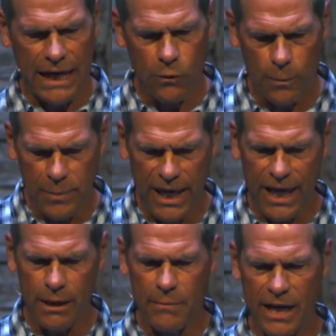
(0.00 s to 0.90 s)
I will
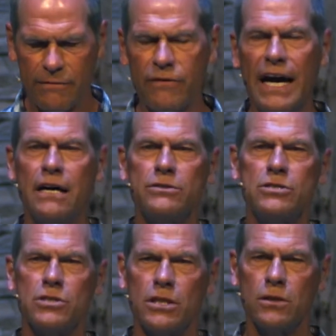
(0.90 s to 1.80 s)
pay my vows
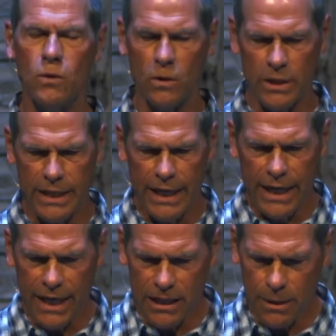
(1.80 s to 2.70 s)
to the Lord
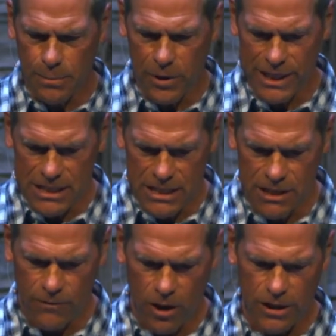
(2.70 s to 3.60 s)
in the presence
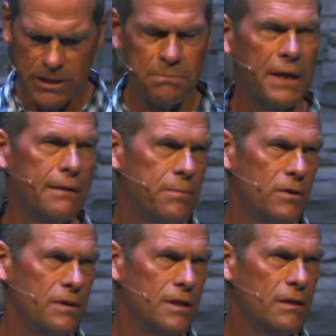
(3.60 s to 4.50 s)
of all his
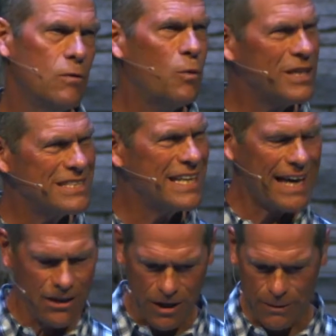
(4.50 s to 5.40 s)
people. Well, what's
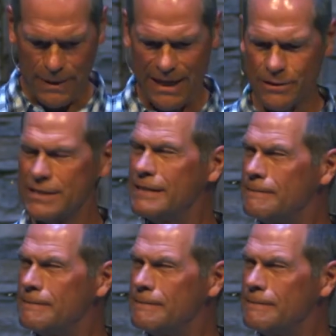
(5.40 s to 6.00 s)
that all about?